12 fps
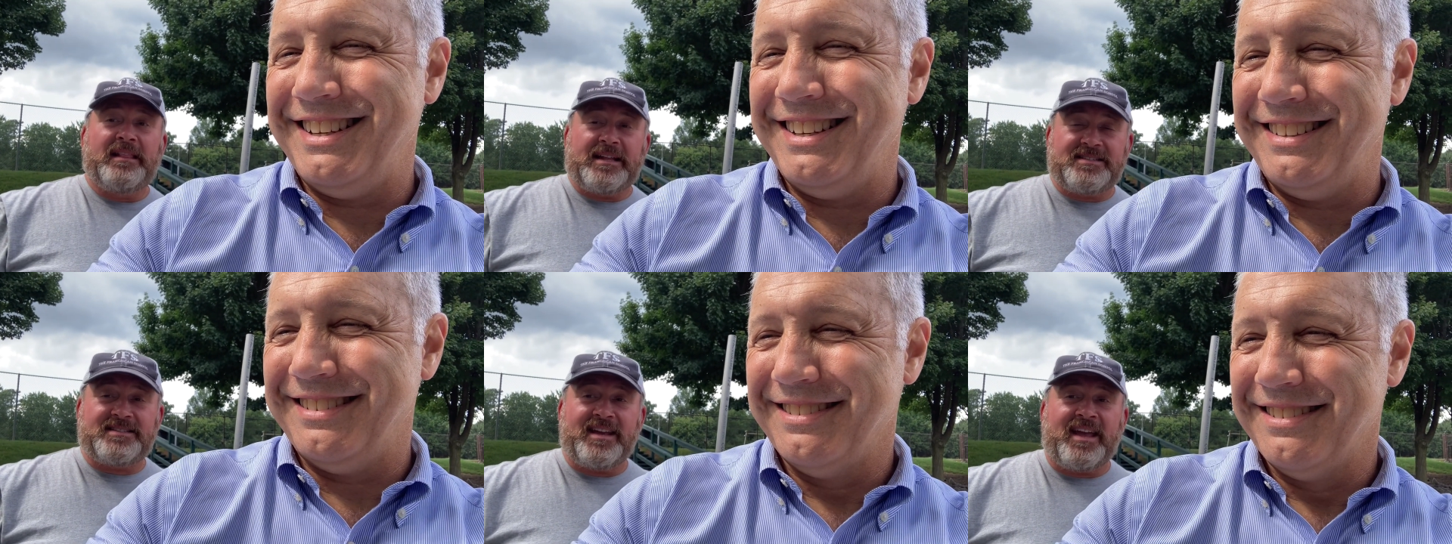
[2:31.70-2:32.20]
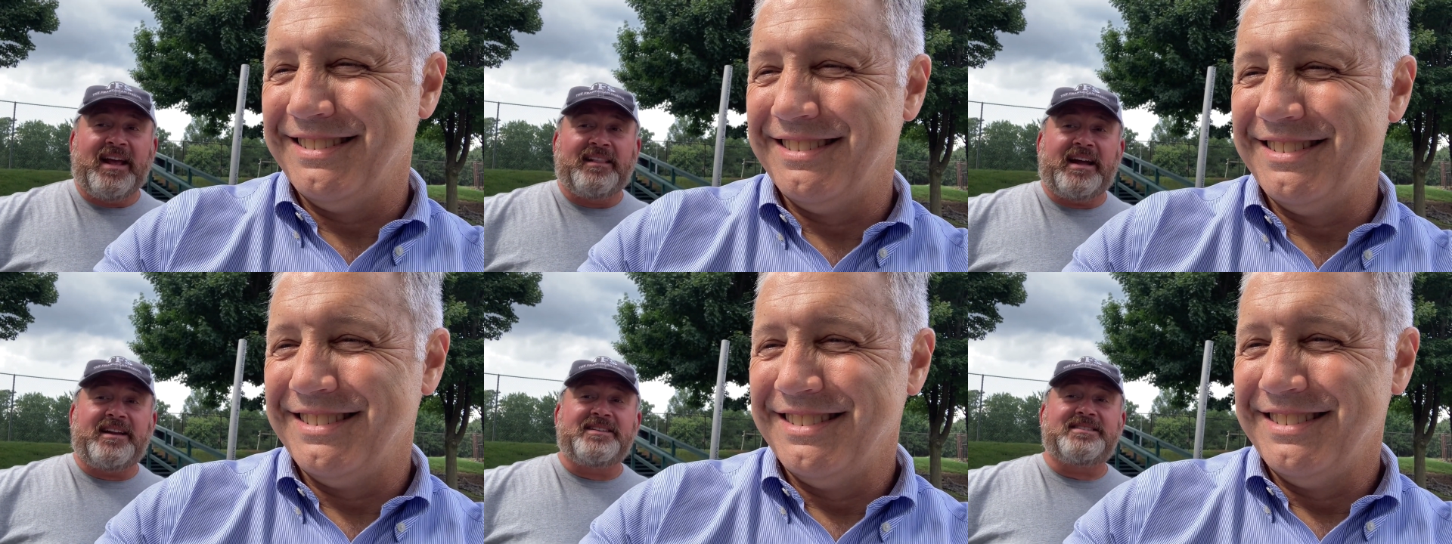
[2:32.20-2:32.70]
Speaker 1: let's see.
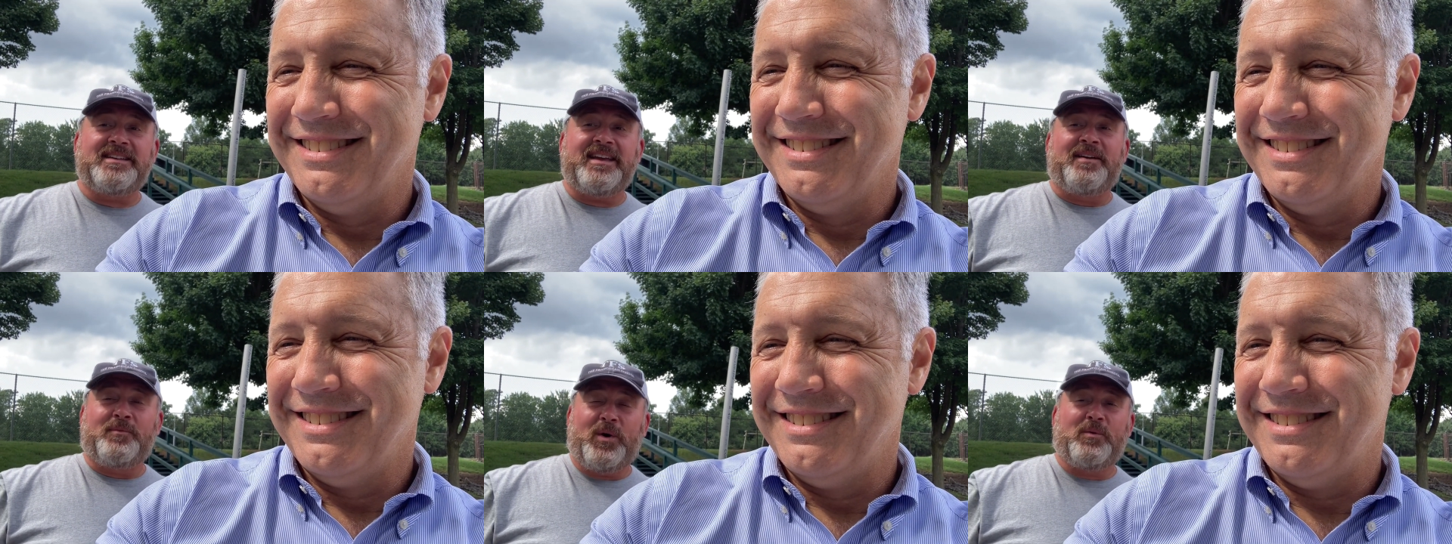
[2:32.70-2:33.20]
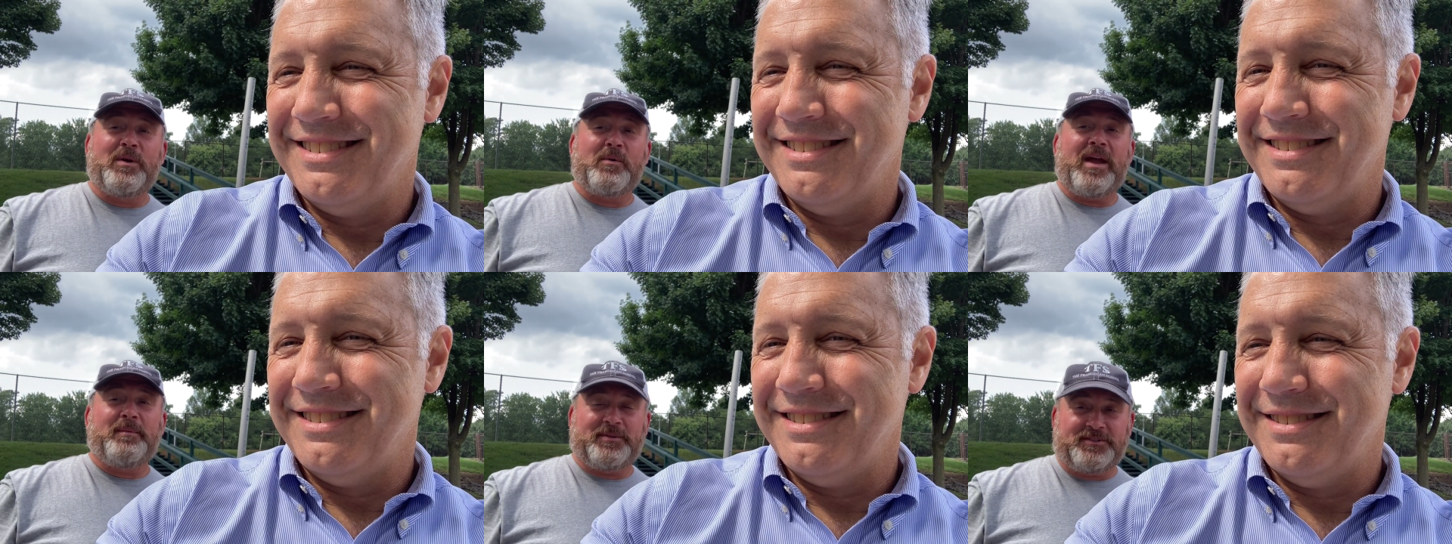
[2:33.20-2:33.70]
Let us see what we were
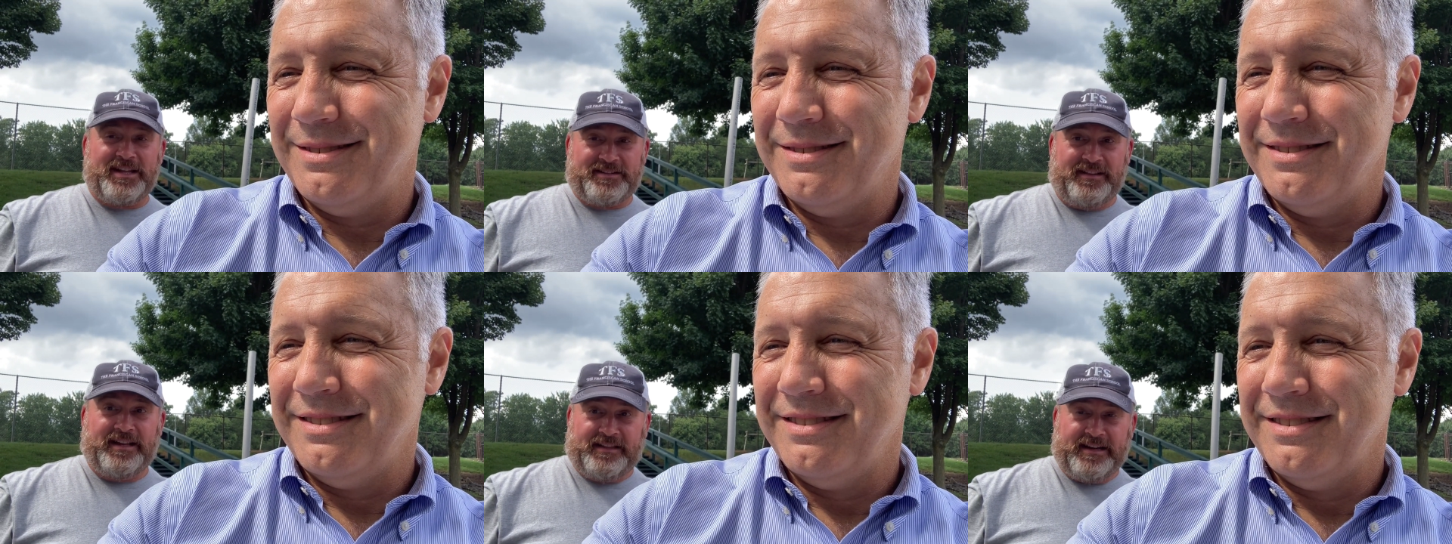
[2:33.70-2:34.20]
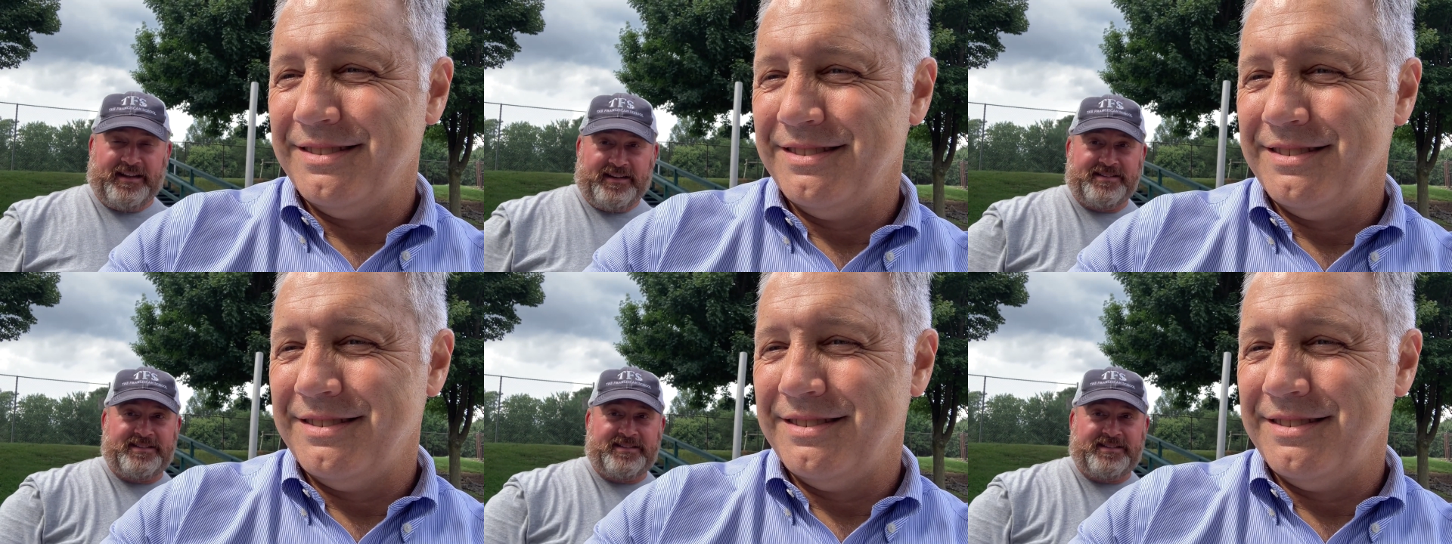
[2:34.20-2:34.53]
able. To, let, let, let us